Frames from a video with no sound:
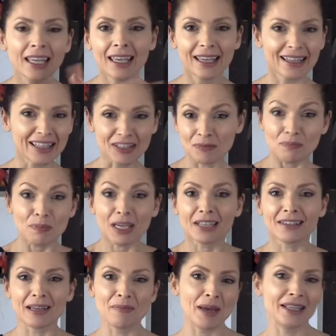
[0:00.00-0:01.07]
And it's
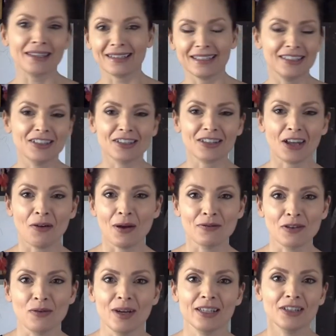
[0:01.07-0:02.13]
because they basically just go
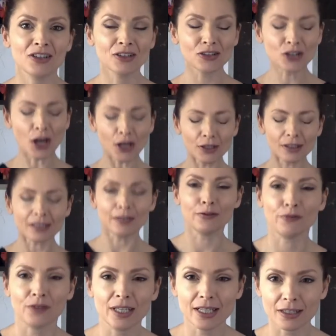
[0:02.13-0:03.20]
everywhere. So you can totally
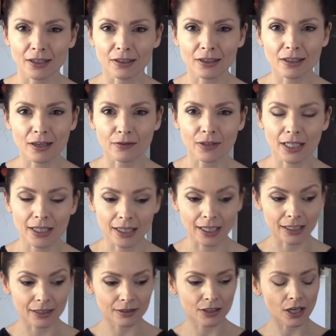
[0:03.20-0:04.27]
freestyle stuff like
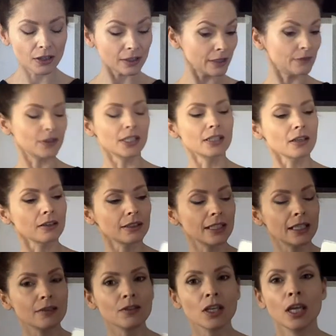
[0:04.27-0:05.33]
that. Totally freestyle
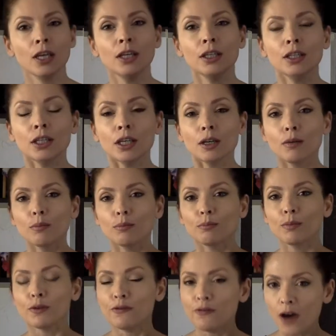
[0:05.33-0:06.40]
leaves.
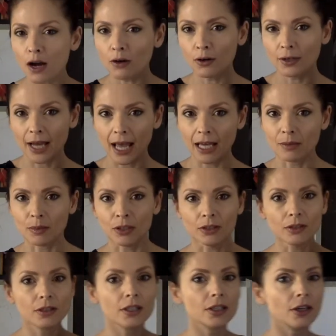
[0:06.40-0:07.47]
But fur on
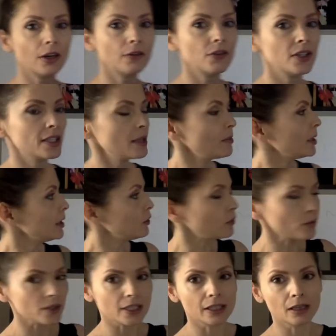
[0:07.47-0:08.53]
animals, I don't know if you can see my
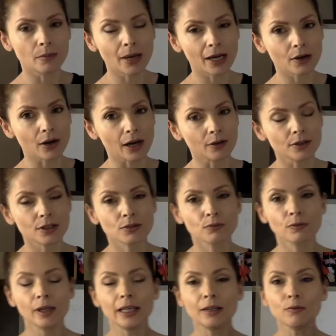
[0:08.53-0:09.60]
horsey in the background, it's
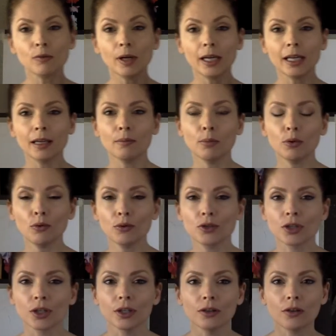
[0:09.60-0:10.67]
really, really
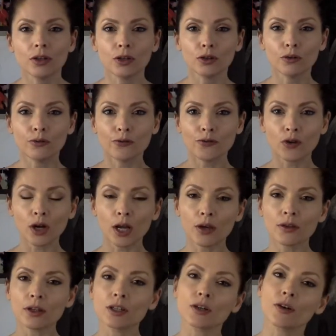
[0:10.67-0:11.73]
important that you follow
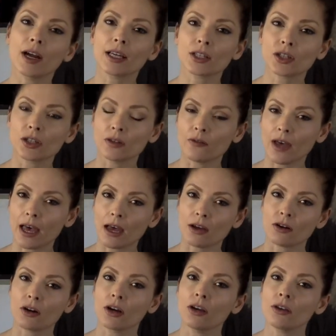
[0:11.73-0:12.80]
the direction of hair
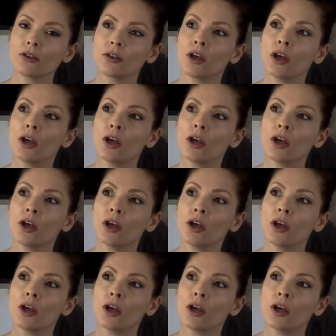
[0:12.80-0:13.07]
growth